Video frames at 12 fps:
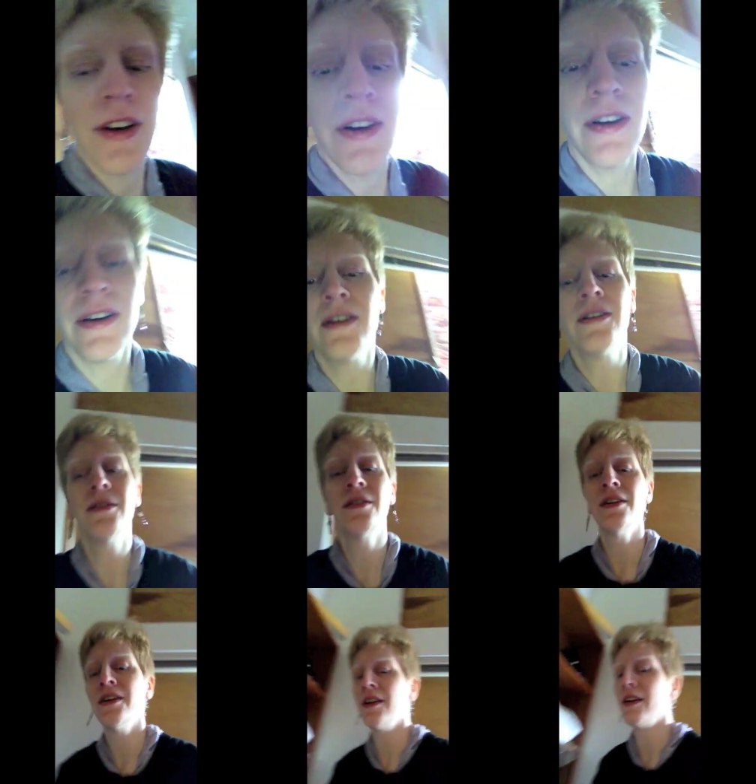uh,
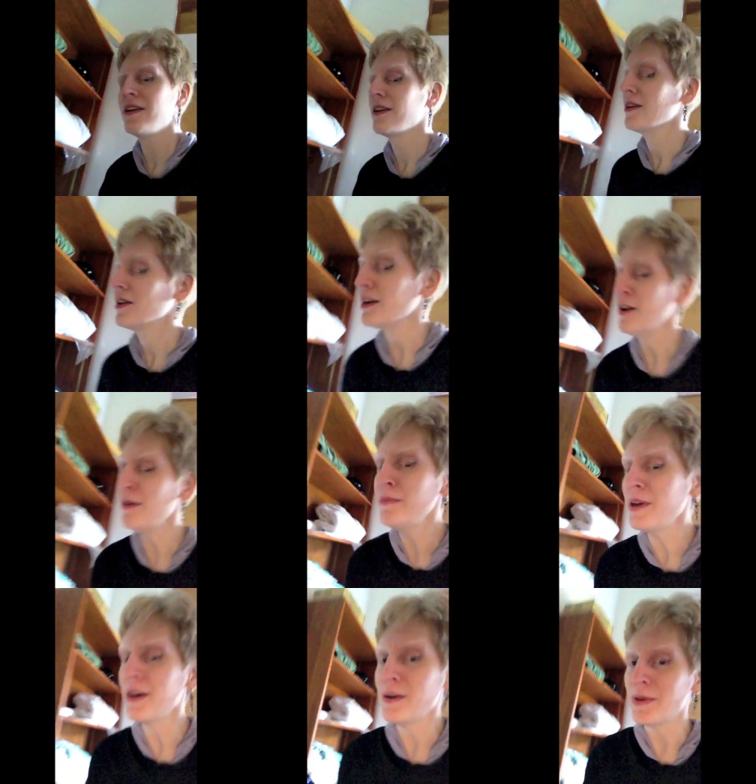I am
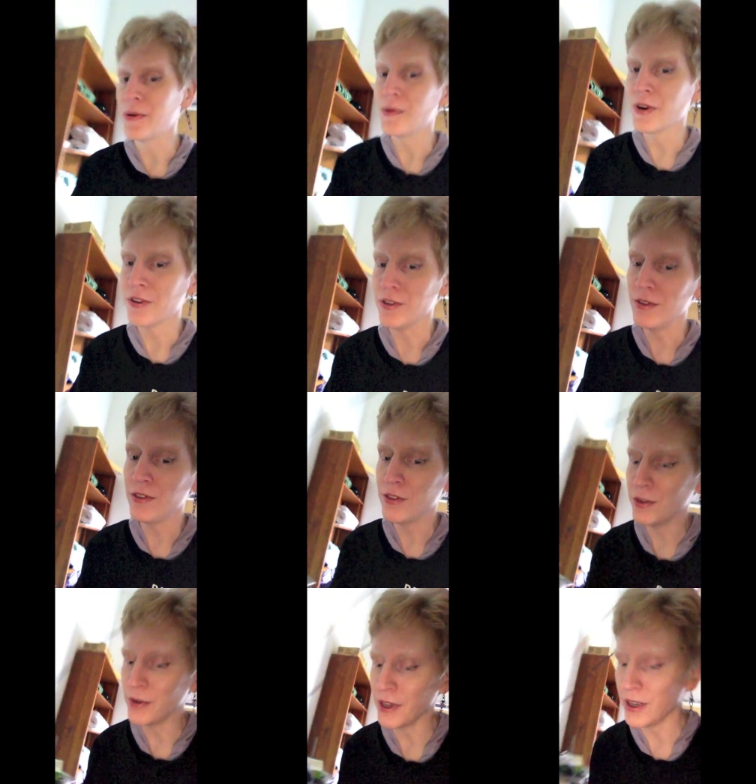not able to work due
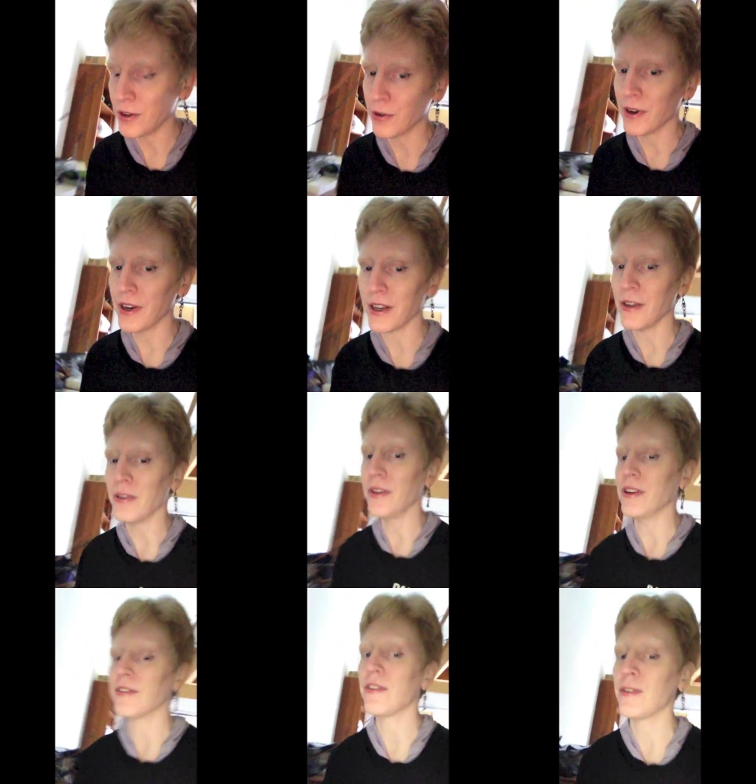to a chronic
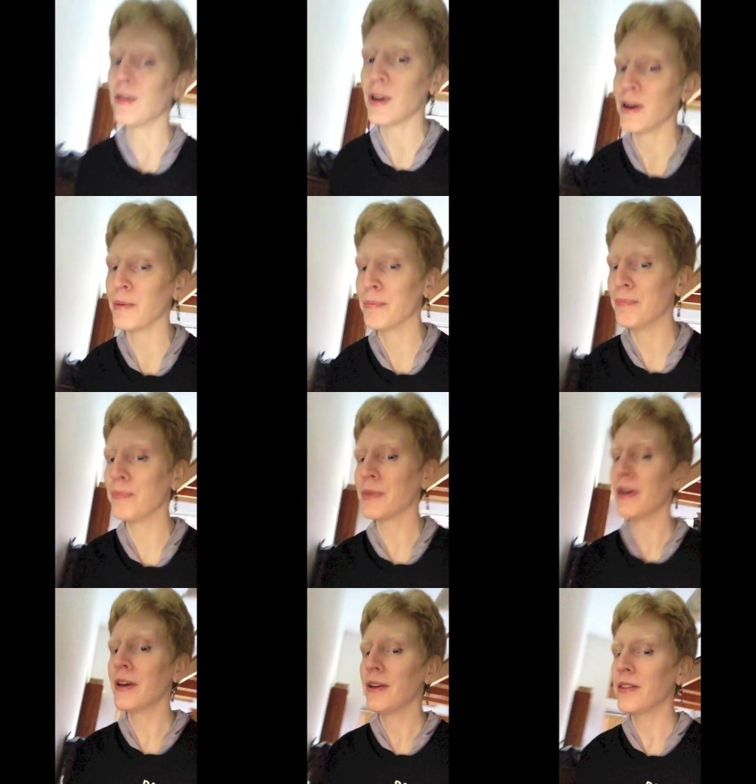illness. Um,
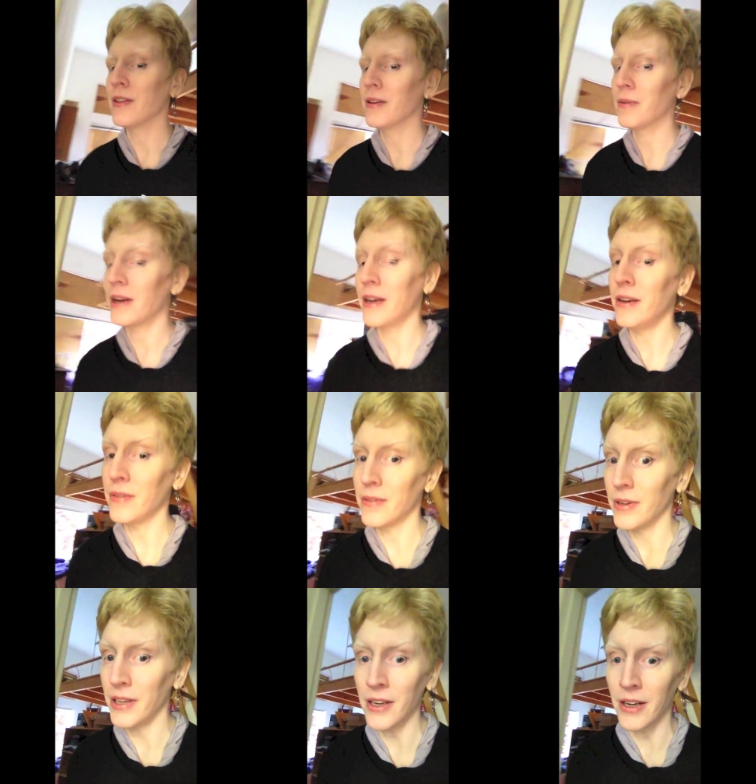I
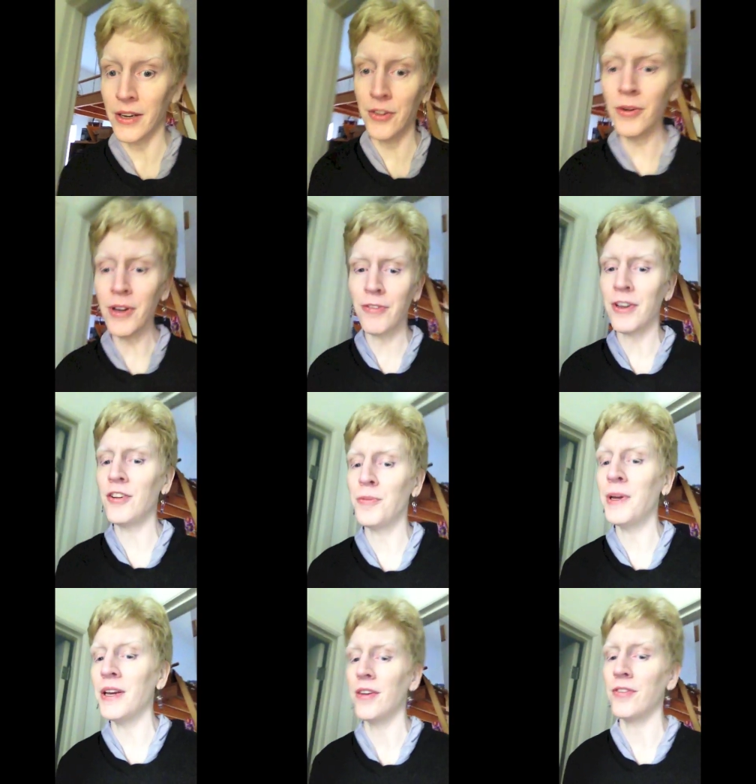yeah, I do have
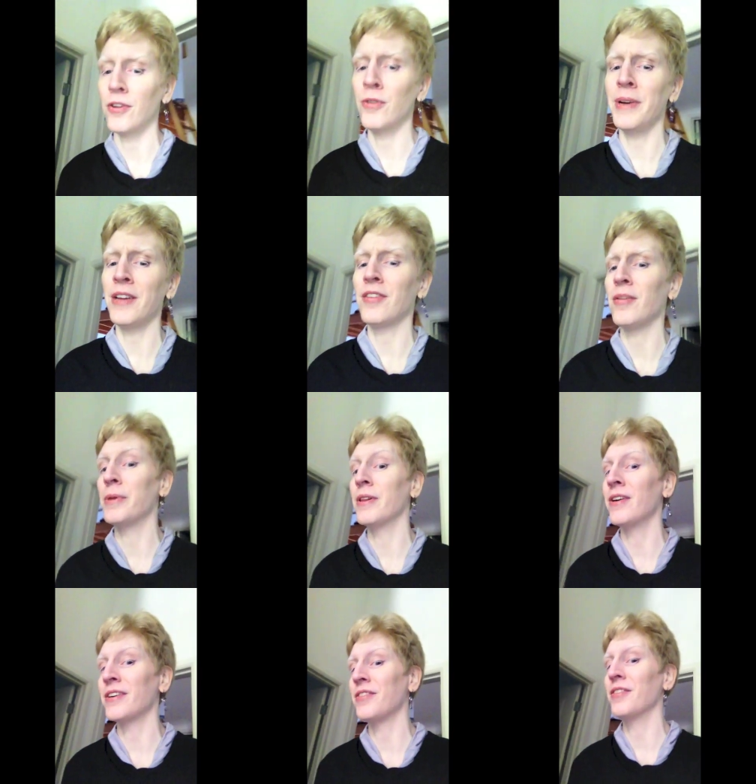HPS or
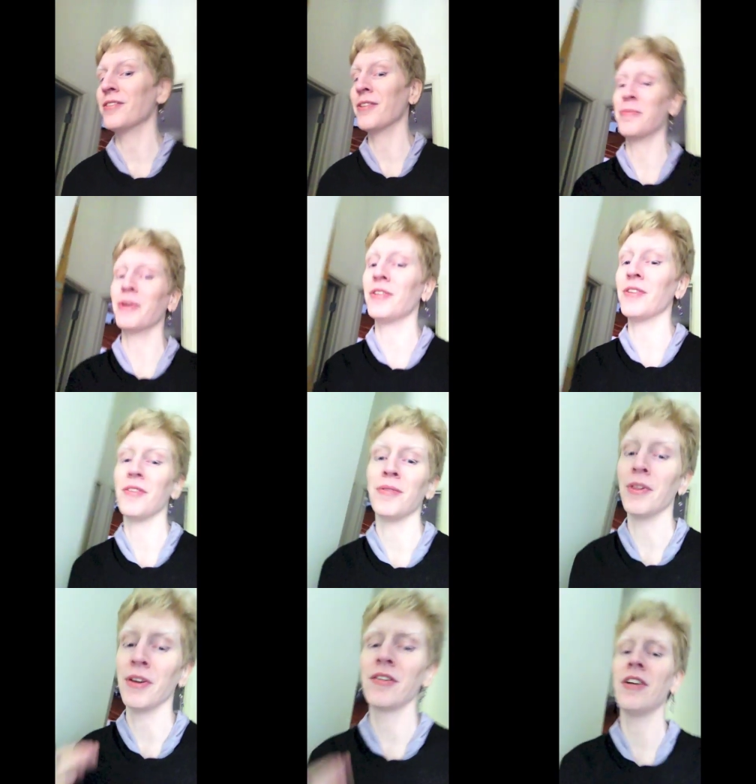Hermansky-Pudlak syndrome, which is
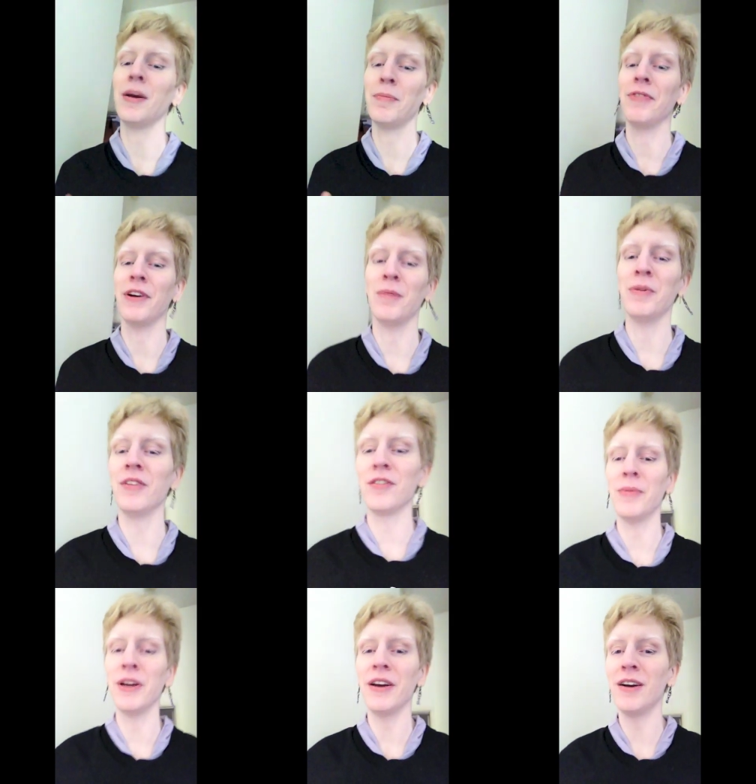the type of
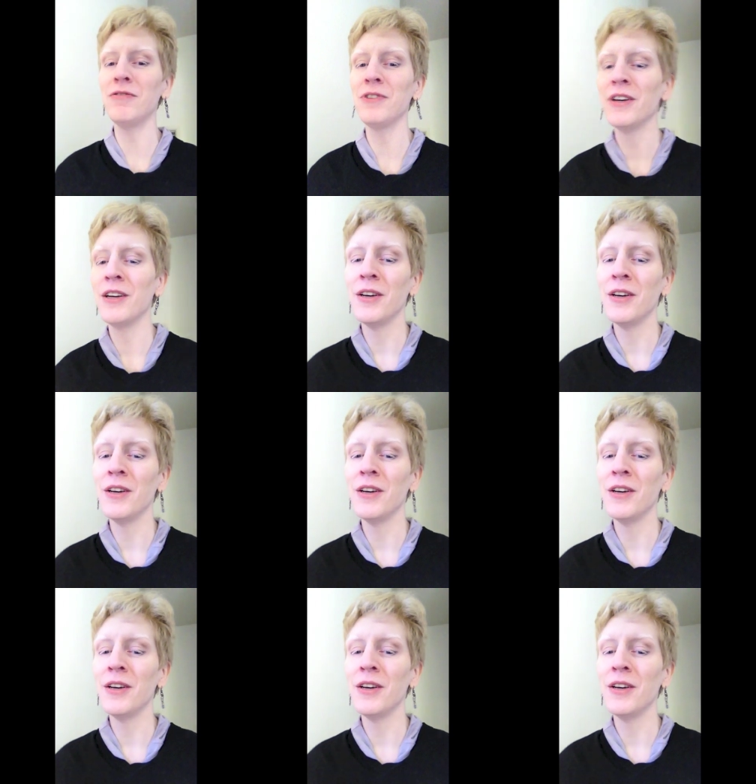albinism I have,